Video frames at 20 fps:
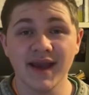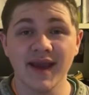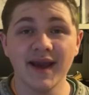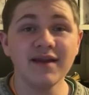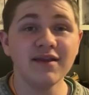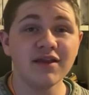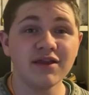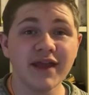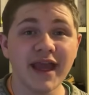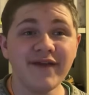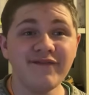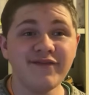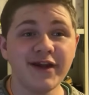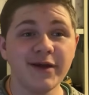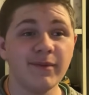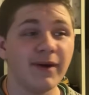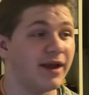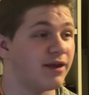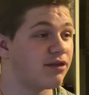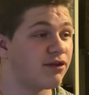It's a
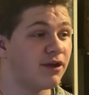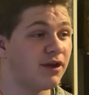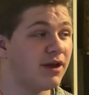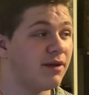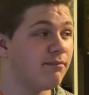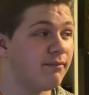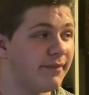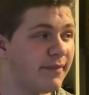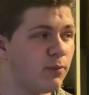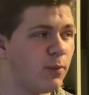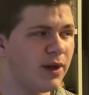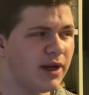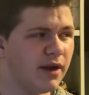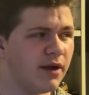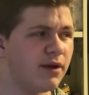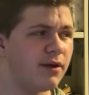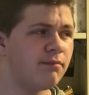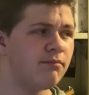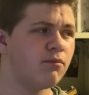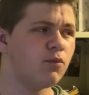safety risk.
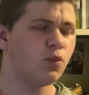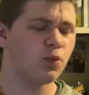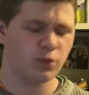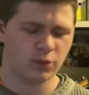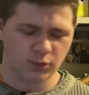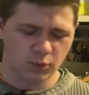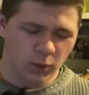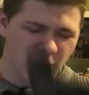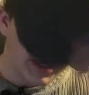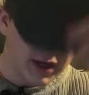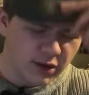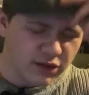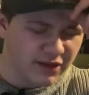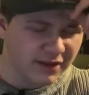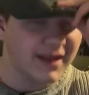Windows